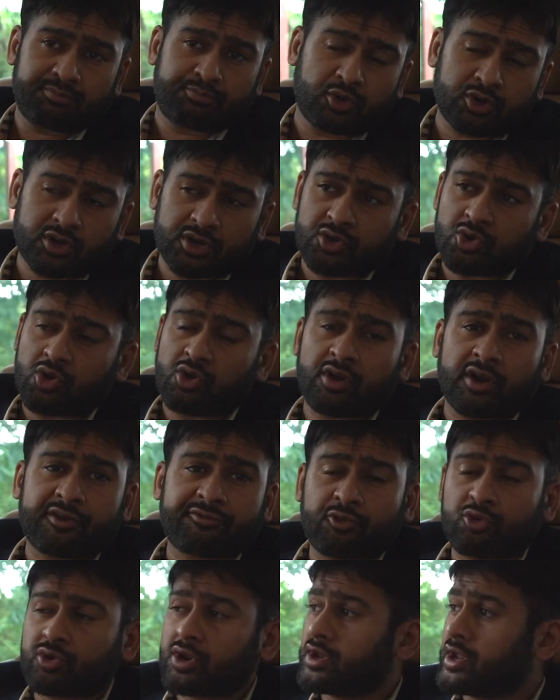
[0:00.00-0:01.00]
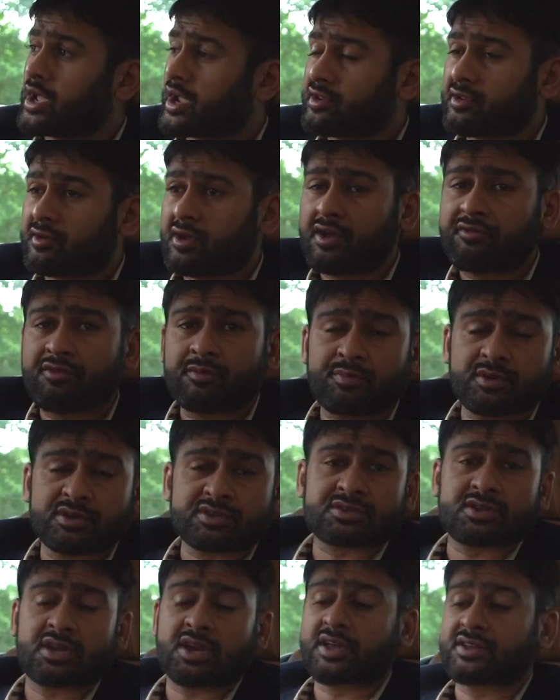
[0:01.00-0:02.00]
put to your headphone and you can have a
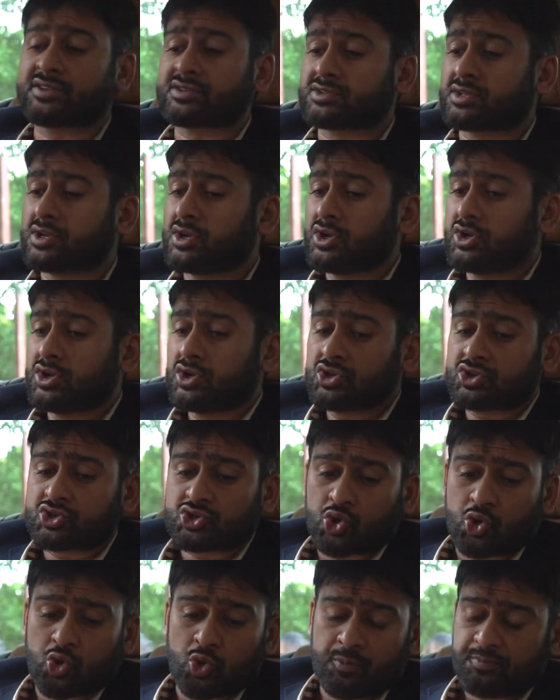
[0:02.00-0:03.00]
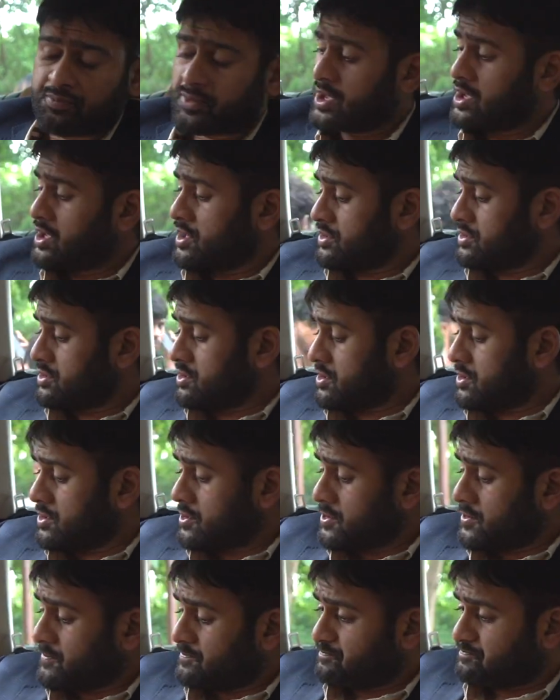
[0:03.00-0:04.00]
personalized show.
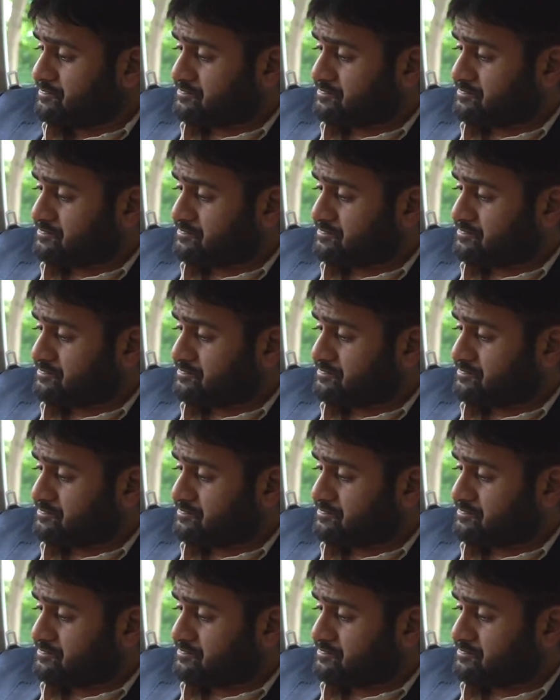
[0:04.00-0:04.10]
The